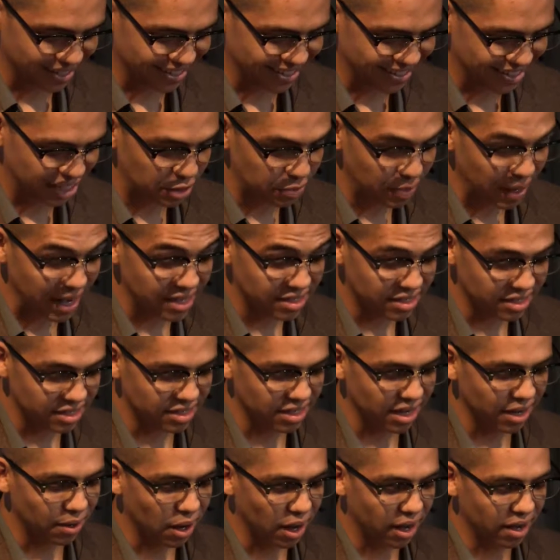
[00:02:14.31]

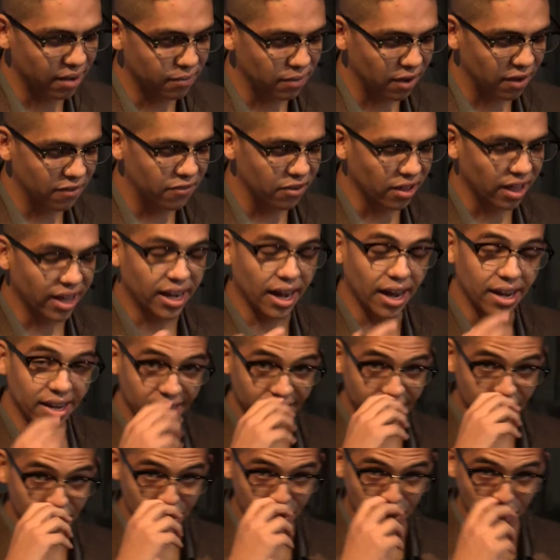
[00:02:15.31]
spaces, I feel like I
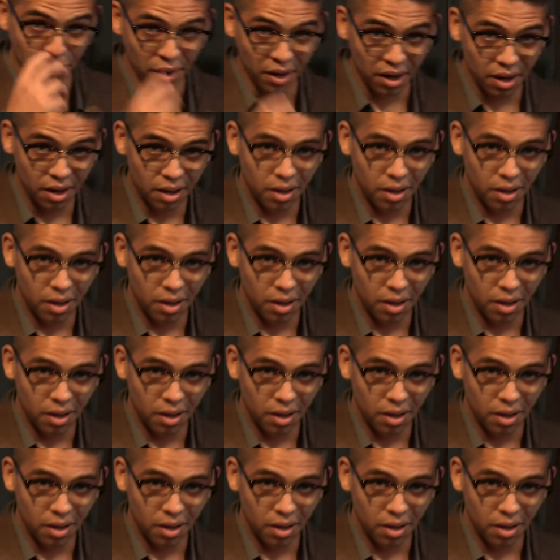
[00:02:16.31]
need to